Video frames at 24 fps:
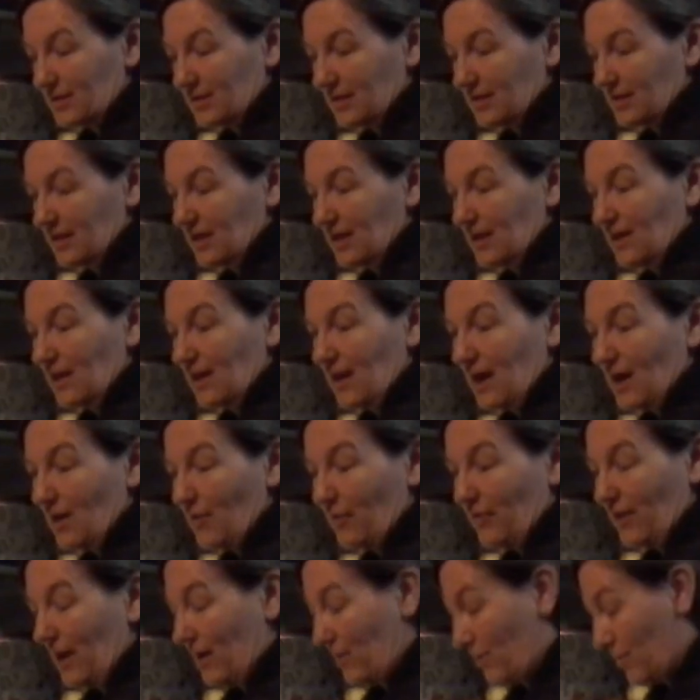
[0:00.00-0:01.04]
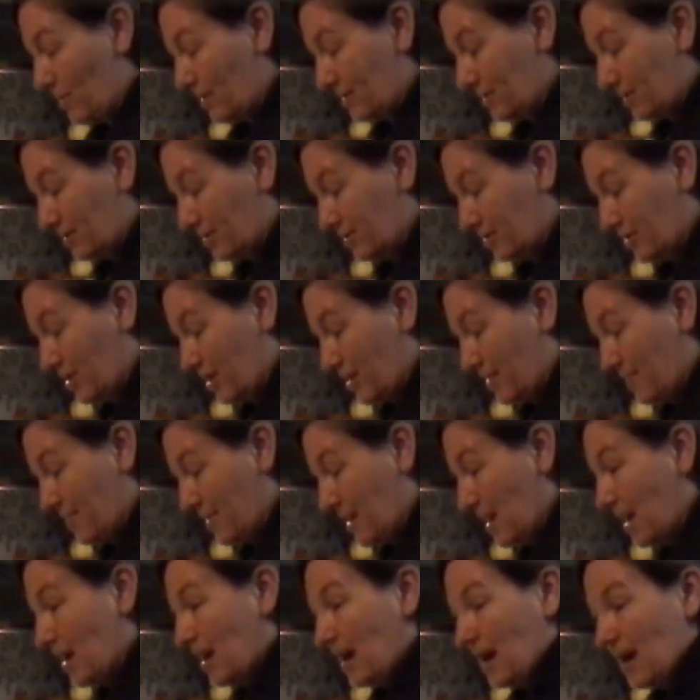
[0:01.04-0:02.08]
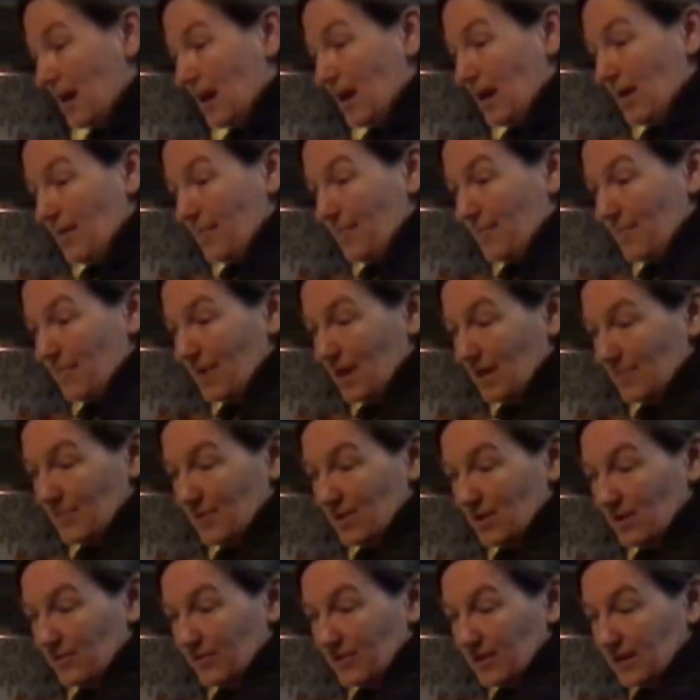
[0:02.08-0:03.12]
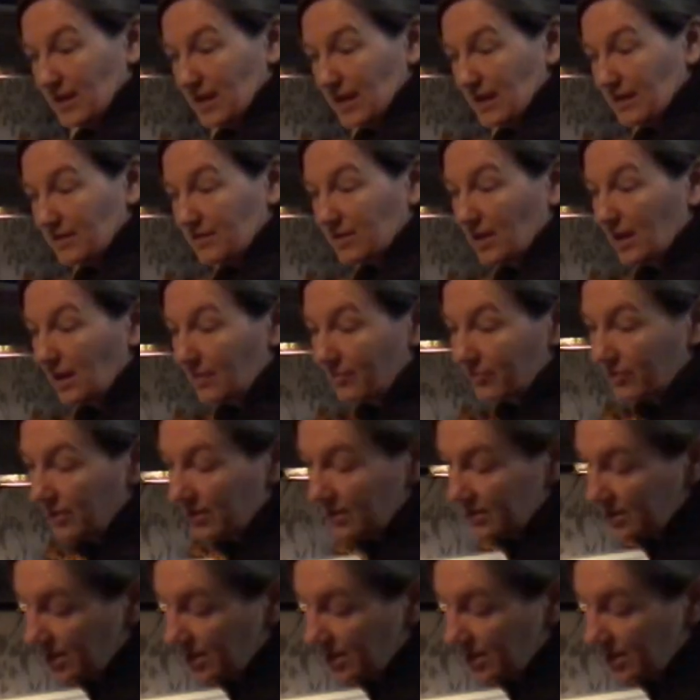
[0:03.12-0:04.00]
and seeing how that works on top. Maybe on the next time. This